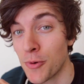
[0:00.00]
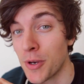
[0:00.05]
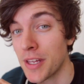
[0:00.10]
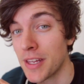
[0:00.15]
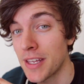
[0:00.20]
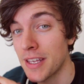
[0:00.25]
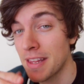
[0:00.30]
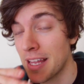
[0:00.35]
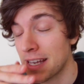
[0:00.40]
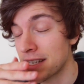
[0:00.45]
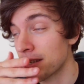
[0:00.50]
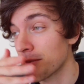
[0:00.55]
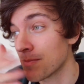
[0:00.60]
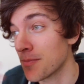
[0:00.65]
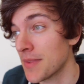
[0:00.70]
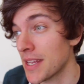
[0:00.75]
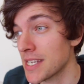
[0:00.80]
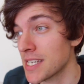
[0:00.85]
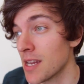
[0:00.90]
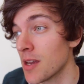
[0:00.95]
really,
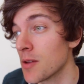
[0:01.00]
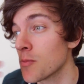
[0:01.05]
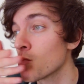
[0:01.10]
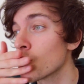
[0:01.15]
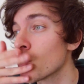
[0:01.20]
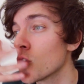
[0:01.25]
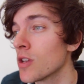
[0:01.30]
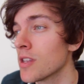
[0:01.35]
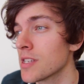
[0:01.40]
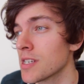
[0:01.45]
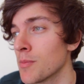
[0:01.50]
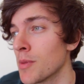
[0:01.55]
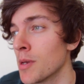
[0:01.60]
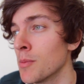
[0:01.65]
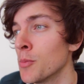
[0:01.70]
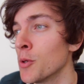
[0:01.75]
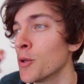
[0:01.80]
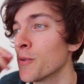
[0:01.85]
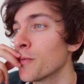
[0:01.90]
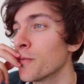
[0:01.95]
it's gonna be a
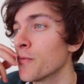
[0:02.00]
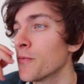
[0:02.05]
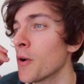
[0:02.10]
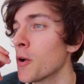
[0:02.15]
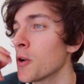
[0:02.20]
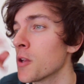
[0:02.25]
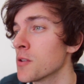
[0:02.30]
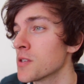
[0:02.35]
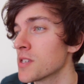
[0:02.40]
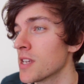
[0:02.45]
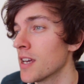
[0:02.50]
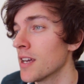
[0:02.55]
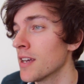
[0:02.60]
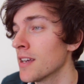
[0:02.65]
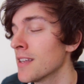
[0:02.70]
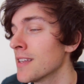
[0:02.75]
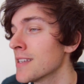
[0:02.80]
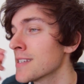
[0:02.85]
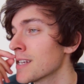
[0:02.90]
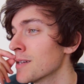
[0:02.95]
beautiful photo,
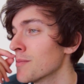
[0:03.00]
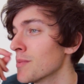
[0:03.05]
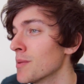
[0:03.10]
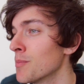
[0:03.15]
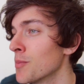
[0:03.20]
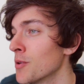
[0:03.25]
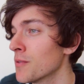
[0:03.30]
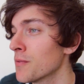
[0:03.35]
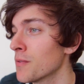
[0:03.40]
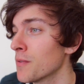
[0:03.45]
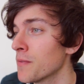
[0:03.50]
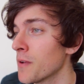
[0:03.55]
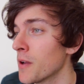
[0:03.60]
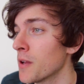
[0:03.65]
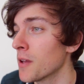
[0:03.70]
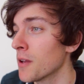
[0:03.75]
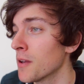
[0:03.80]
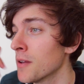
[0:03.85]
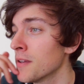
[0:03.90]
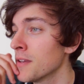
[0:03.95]
sir. It's gonna be a beautiful
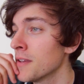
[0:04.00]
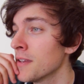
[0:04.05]
photo.